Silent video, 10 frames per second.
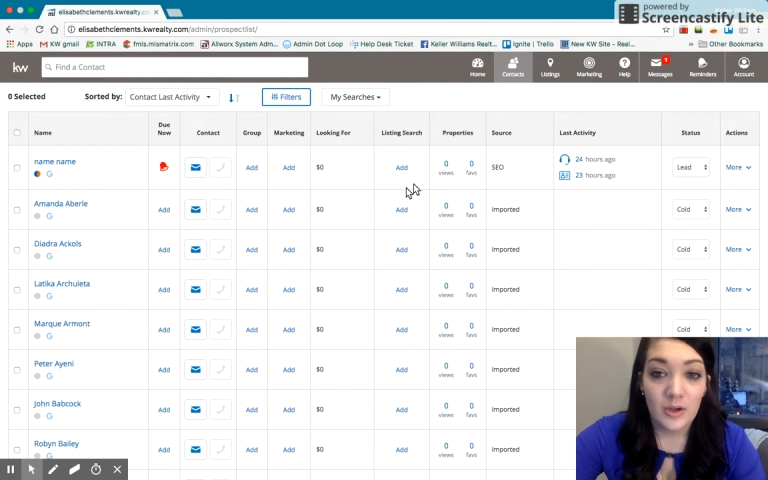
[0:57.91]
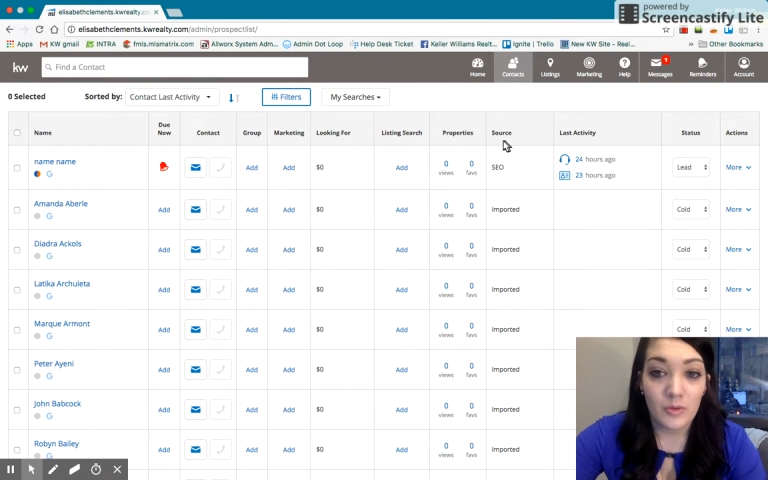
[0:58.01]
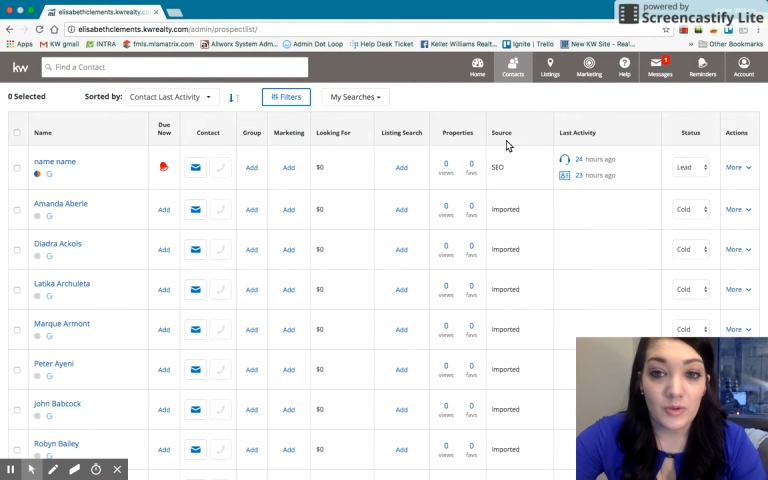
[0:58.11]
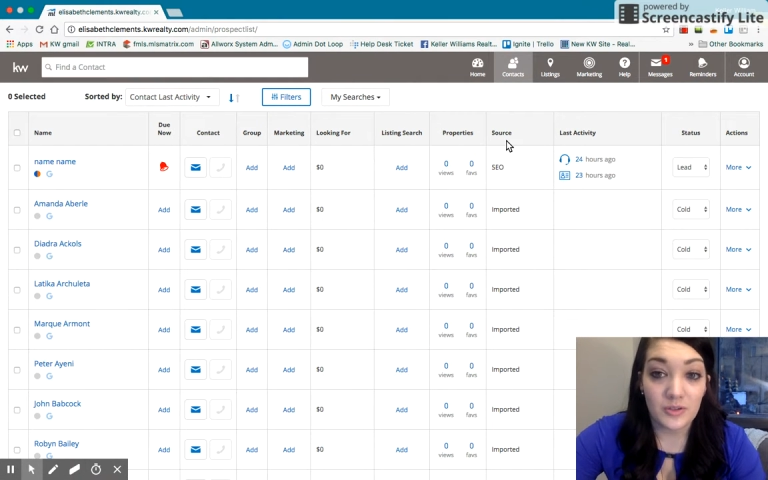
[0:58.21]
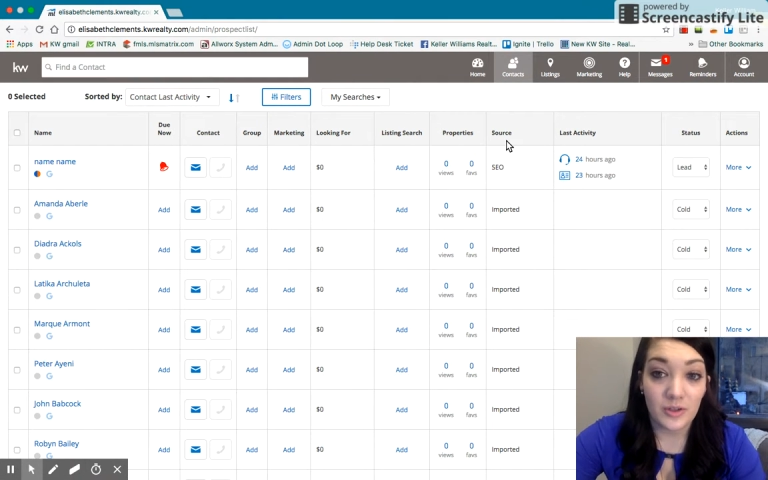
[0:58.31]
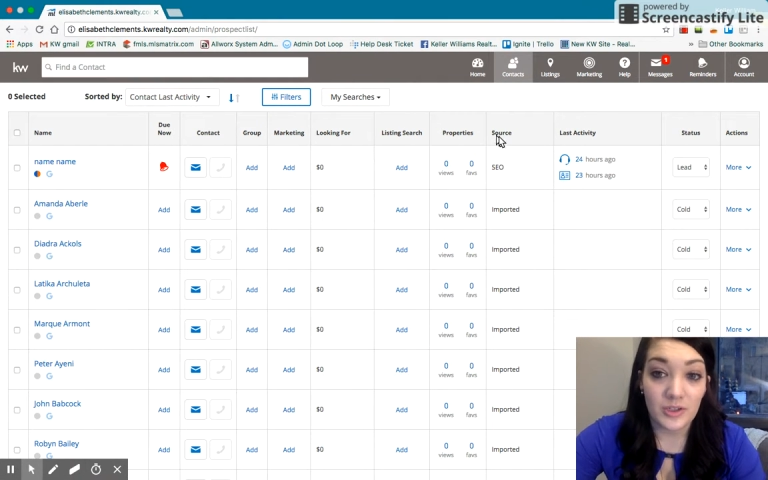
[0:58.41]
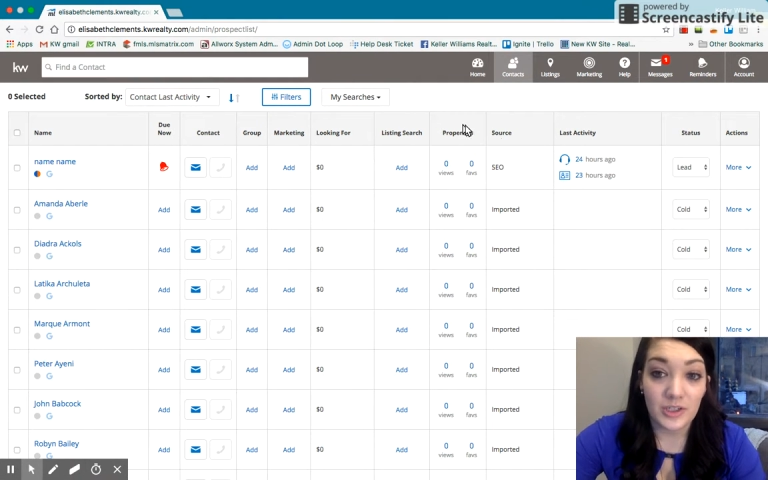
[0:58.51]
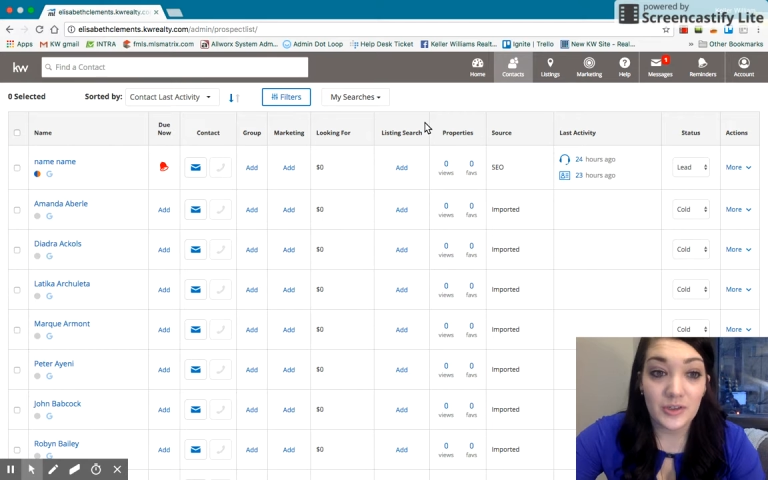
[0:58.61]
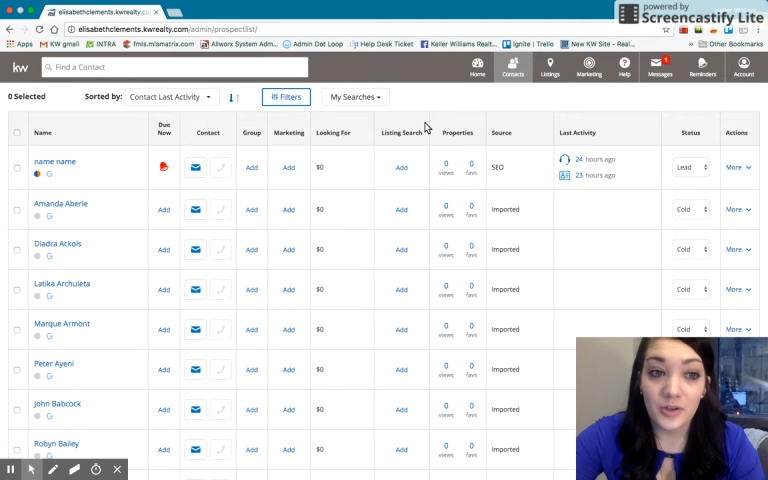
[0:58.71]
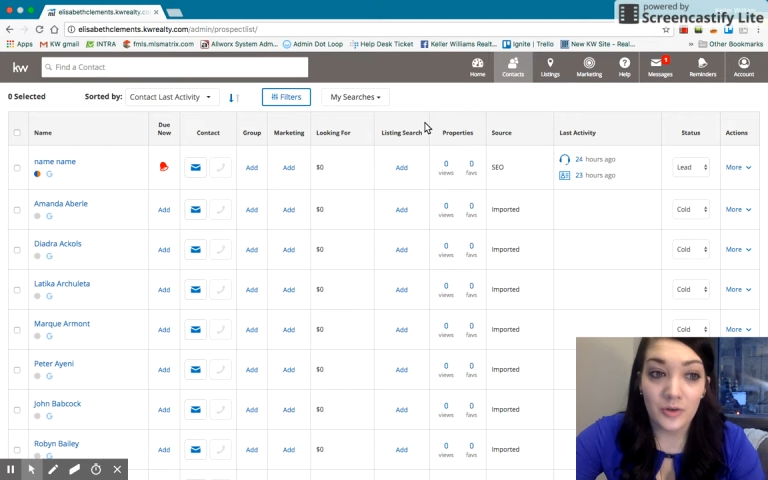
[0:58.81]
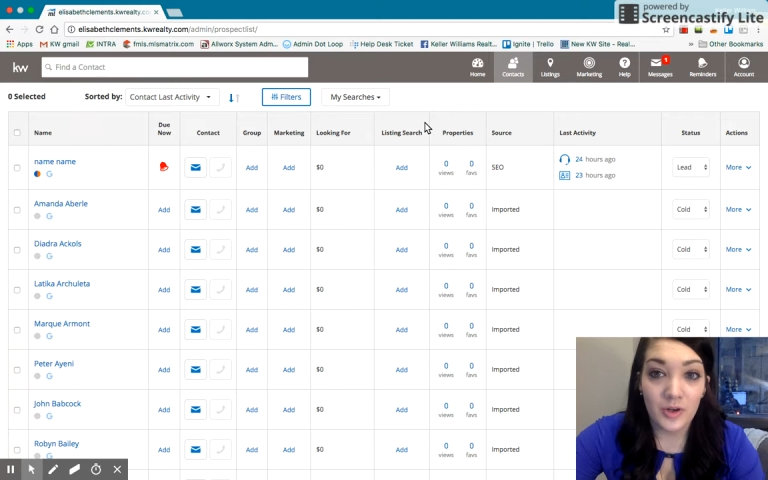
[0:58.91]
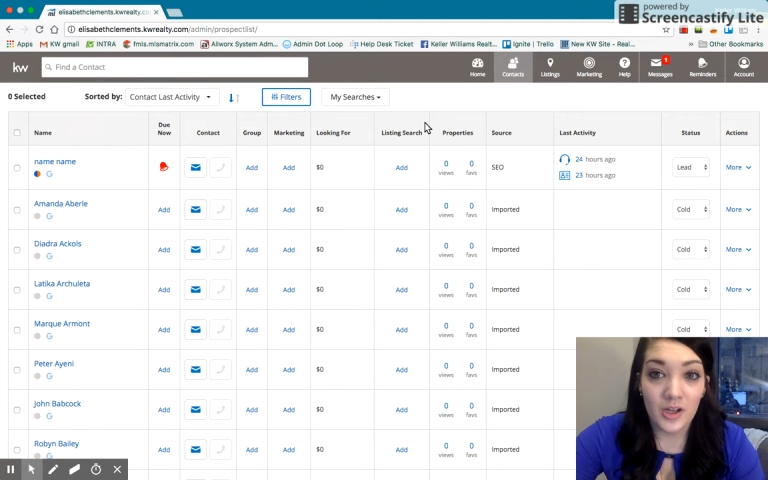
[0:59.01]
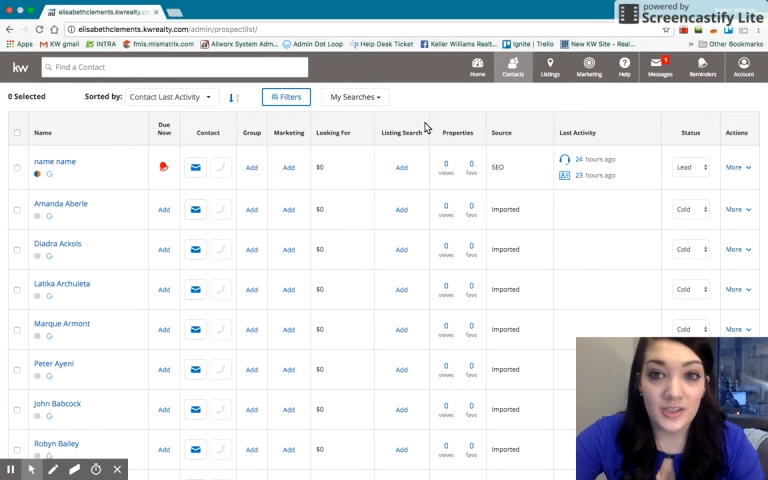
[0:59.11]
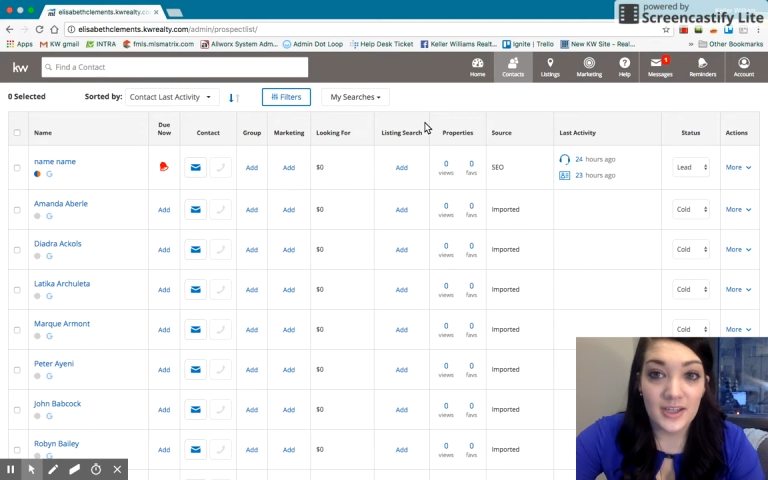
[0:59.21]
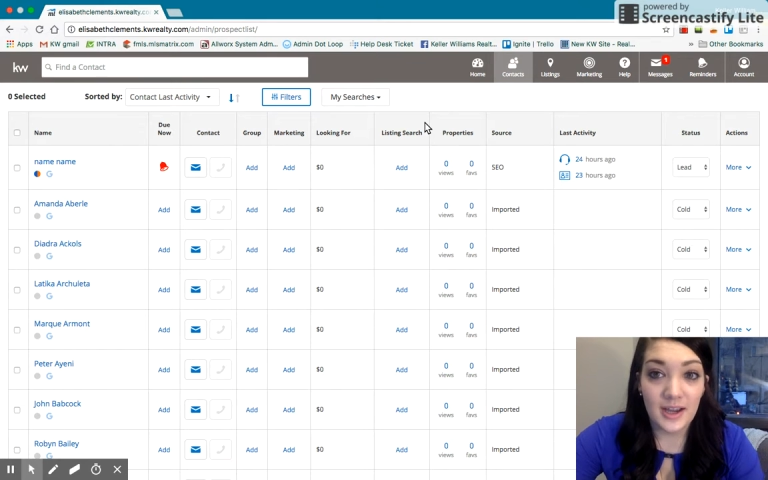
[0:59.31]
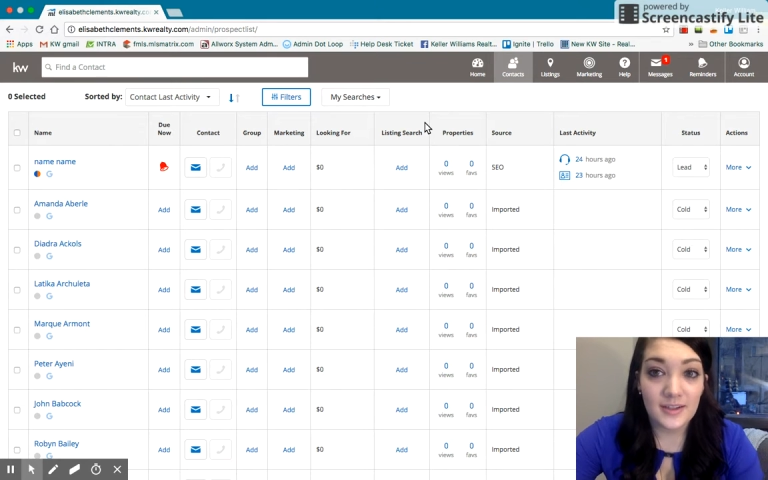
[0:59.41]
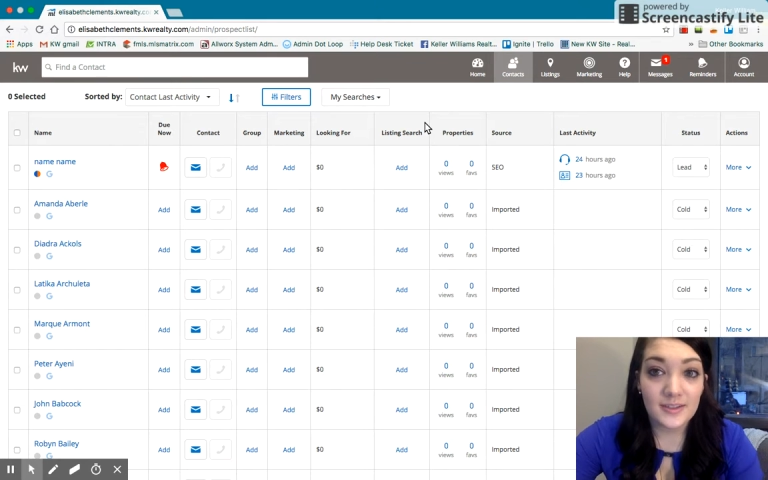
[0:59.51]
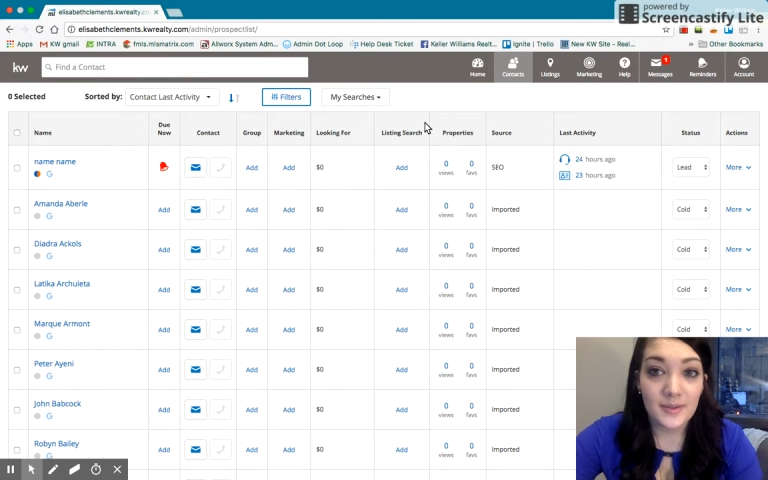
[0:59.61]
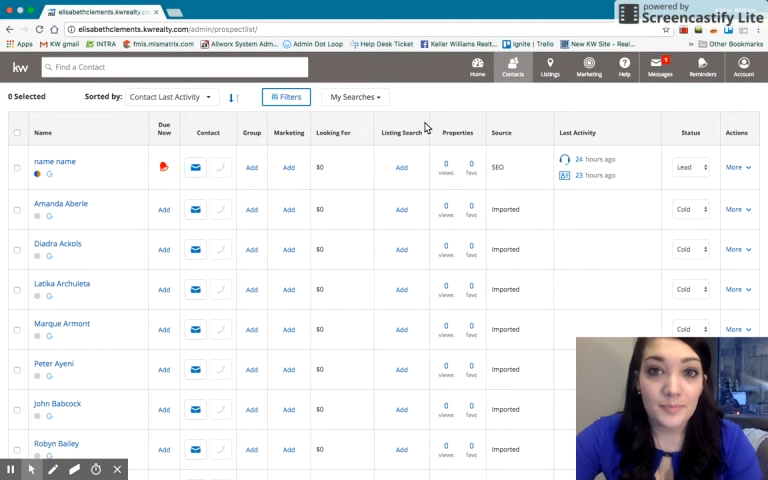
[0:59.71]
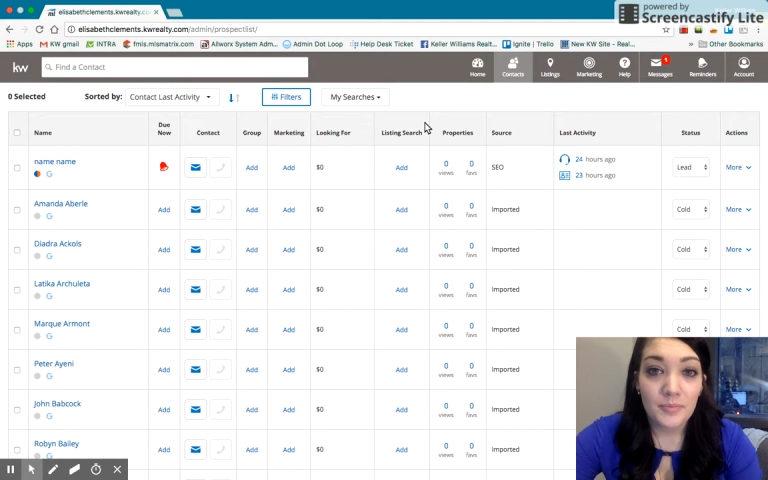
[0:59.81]
once you loaded your own
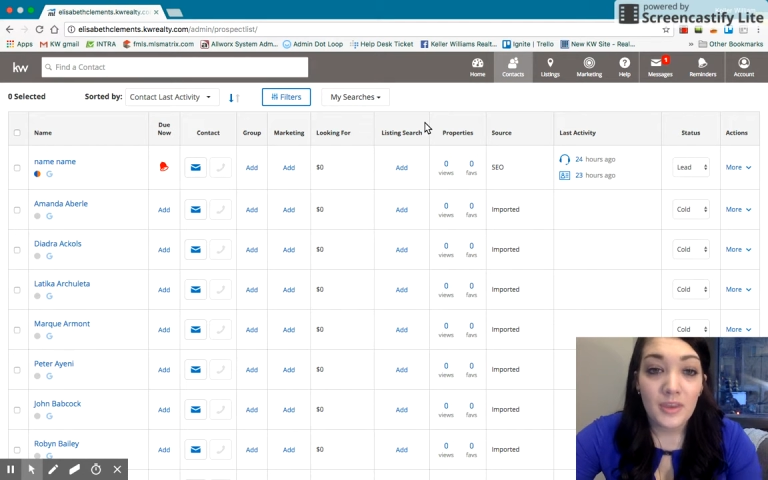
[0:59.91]
contacts.